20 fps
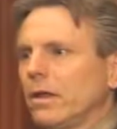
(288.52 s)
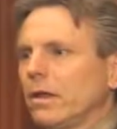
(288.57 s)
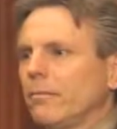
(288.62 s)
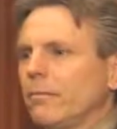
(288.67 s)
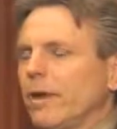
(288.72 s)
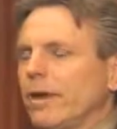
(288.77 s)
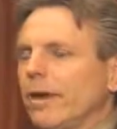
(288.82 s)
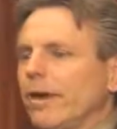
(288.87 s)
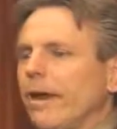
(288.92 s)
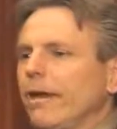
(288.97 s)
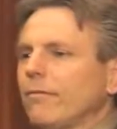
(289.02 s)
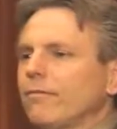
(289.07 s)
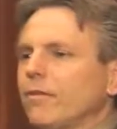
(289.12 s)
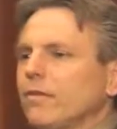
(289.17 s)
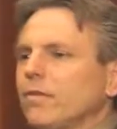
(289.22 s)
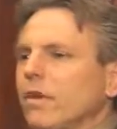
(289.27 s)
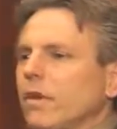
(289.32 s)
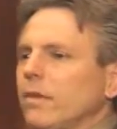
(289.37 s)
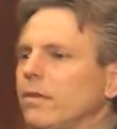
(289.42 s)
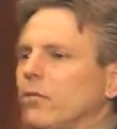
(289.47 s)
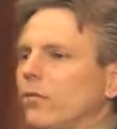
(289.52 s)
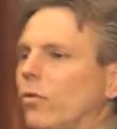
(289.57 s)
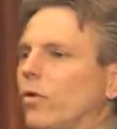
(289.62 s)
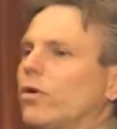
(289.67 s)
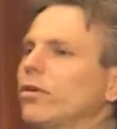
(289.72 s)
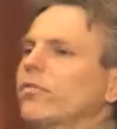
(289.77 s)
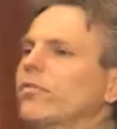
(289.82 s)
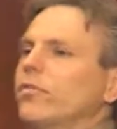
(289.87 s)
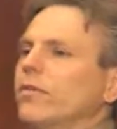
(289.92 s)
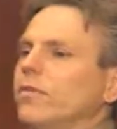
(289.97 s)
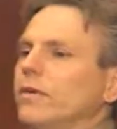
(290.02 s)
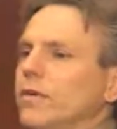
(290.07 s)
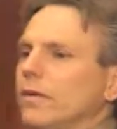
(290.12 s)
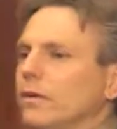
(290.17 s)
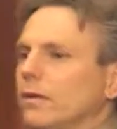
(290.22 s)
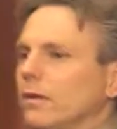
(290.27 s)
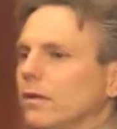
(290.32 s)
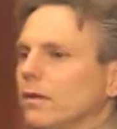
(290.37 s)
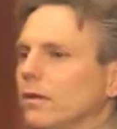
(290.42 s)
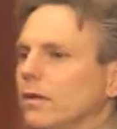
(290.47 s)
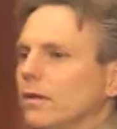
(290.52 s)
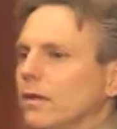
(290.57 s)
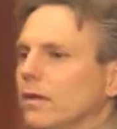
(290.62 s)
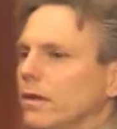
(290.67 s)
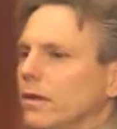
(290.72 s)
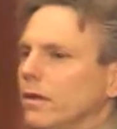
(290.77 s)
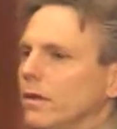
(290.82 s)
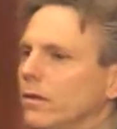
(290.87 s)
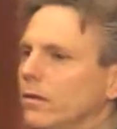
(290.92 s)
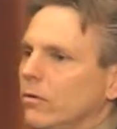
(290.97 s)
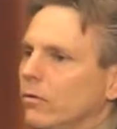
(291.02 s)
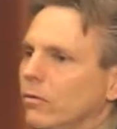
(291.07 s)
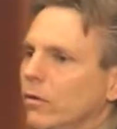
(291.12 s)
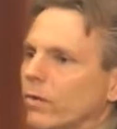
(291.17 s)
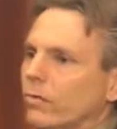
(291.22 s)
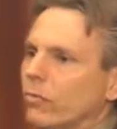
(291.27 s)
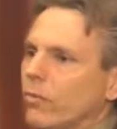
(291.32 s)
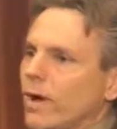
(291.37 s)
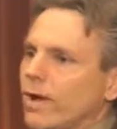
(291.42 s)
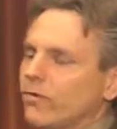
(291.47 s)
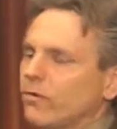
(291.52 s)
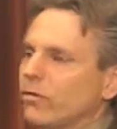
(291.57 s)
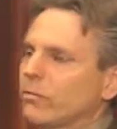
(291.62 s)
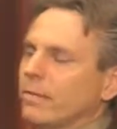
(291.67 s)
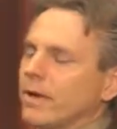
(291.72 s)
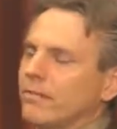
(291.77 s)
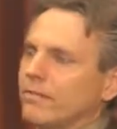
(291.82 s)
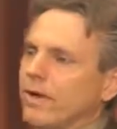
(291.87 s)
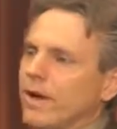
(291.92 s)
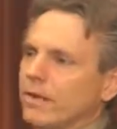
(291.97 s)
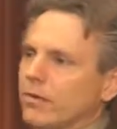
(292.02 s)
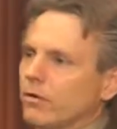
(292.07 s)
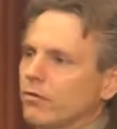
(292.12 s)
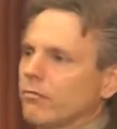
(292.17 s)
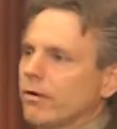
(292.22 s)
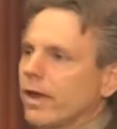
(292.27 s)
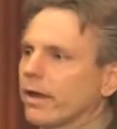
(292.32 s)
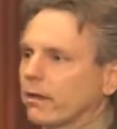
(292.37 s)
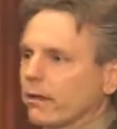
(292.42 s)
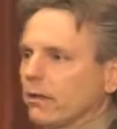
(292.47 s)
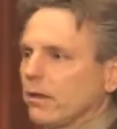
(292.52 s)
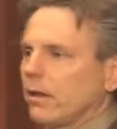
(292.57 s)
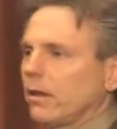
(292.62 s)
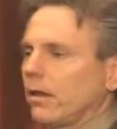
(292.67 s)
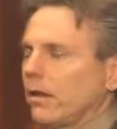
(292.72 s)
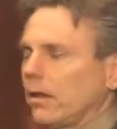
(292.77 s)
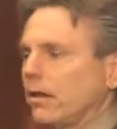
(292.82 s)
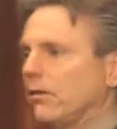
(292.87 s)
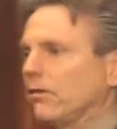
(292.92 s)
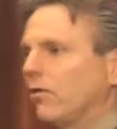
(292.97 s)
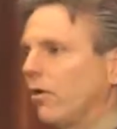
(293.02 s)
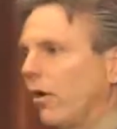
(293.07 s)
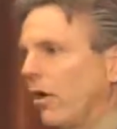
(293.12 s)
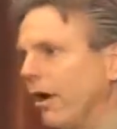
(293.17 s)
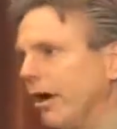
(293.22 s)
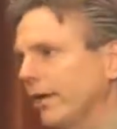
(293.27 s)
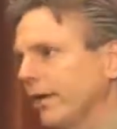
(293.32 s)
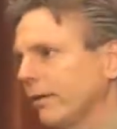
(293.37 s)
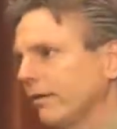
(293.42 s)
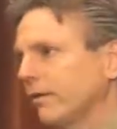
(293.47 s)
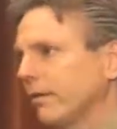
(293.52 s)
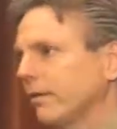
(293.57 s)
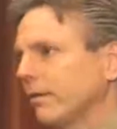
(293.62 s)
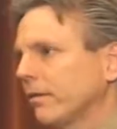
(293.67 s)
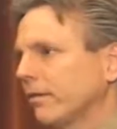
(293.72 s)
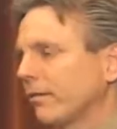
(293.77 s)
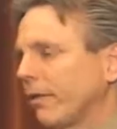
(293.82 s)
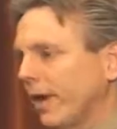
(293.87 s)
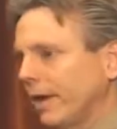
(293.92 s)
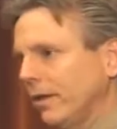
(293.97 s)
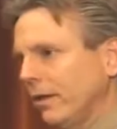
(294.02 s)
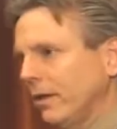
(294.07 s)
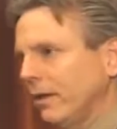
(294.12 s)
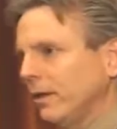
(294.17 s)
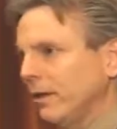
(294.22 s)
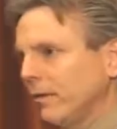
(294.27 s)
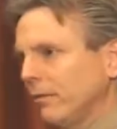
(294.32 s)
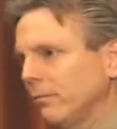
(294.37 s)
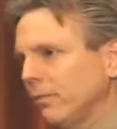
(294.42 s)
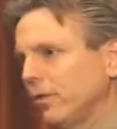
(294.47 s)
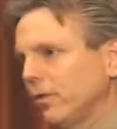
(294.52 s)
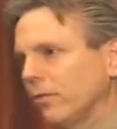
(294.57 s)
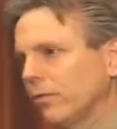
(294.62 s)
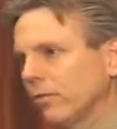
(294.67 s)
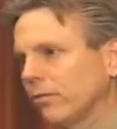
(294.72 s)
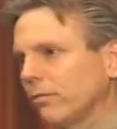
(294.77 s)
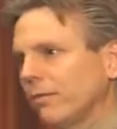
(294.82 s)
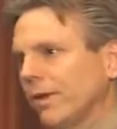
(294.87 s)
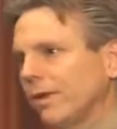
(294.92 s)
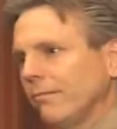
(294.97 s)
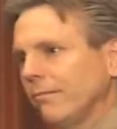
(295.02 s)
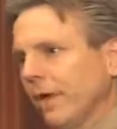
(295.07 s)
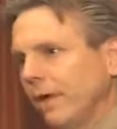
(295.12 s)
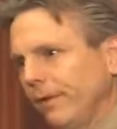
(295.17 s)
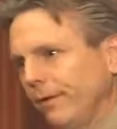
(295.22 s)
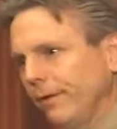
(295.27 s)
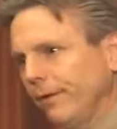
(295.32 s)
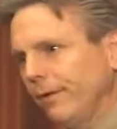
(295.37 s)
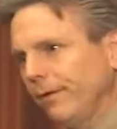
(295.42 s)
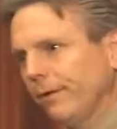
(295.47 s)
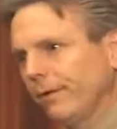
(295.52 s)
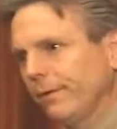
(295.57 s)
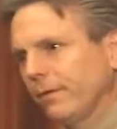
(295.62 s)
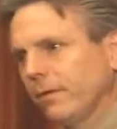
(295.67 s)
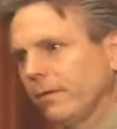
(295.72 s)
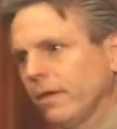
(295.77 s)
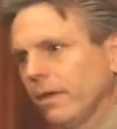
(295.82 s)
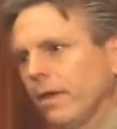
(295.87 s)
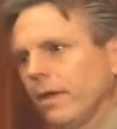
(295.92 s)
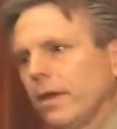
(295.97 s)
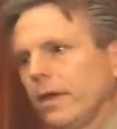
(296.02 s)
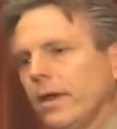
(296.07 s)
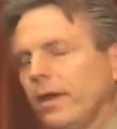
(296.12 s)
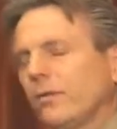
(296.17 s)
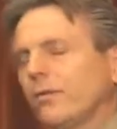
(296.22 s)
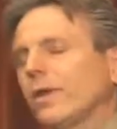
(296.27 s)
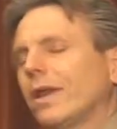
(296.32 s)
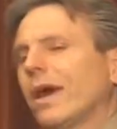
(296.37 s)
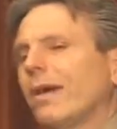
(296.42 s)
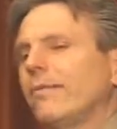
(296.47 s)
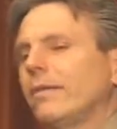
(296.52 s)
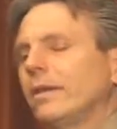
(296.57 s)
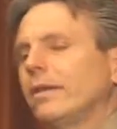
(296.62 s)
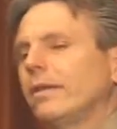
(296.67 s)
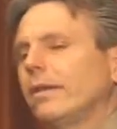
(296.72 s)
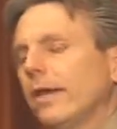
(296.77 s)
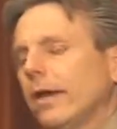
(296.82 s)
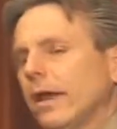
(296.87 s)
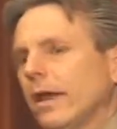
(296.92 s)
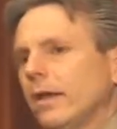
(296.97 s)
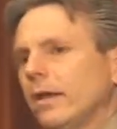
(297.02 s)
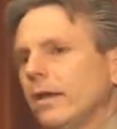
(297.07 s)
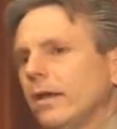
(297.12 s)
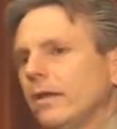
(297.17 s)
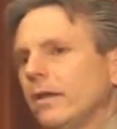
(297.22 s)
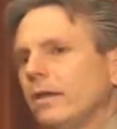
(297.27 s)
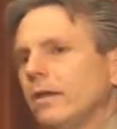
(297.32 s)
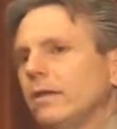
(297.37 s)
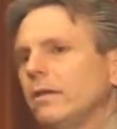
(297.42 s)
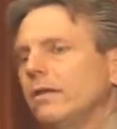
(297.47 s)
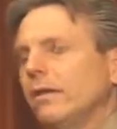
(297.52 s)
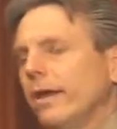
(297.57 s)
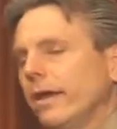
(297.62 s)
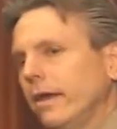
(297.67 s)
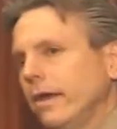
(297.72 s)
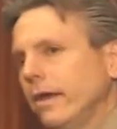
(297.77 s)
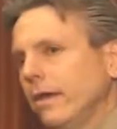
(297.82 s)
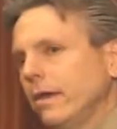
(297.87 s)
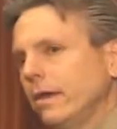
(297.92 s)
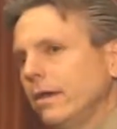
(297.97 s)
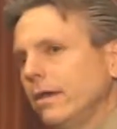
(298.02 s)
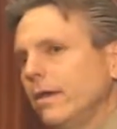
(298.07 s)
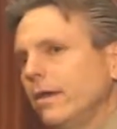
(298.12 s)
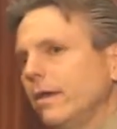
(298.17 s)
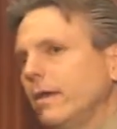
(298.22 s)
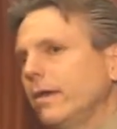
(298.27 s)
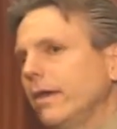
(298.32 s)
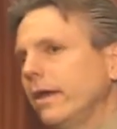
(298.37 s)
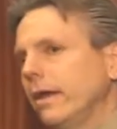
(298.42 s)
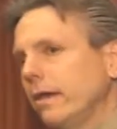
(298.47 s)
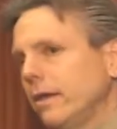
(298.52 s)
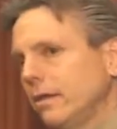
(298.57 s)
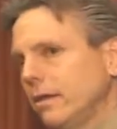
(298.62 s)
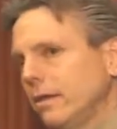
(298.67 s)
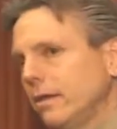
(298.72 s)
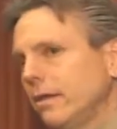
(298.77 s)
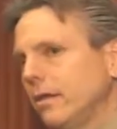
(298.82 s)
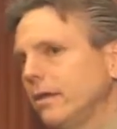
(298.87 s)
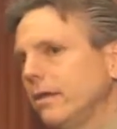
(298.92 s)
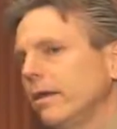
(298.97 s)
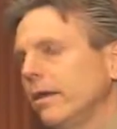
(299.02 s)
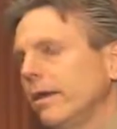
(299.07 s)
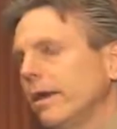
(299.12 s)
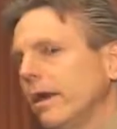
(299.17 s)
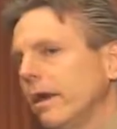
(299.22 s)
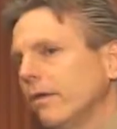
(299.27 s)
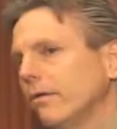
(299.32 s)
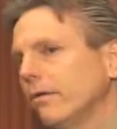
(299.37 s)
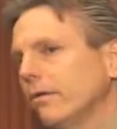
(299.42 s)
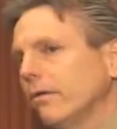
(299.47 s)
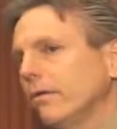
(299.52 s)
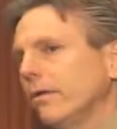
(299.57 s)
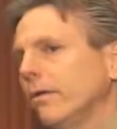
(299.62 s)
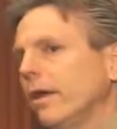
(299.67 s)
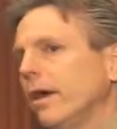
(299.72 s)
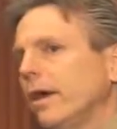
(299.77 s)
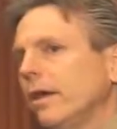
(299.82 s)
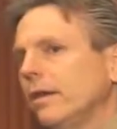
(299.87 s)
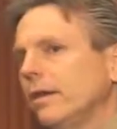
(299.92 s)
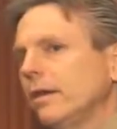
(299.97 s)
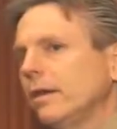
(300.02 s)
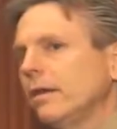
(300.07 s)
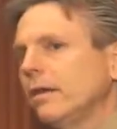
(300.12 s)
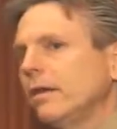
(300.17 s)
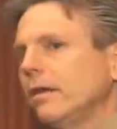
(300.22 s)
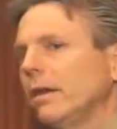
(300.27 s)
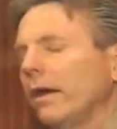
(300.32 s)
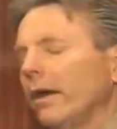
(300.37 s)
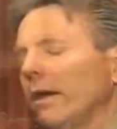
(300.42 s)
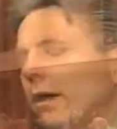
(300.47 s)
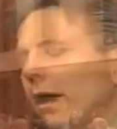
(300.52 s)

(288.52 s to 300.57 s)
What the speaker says: But I'd have to say the worst of it was watching my father regularly taunt and threaten and abuse my mother. And it would happen day in, day in, day in, day out, night in, night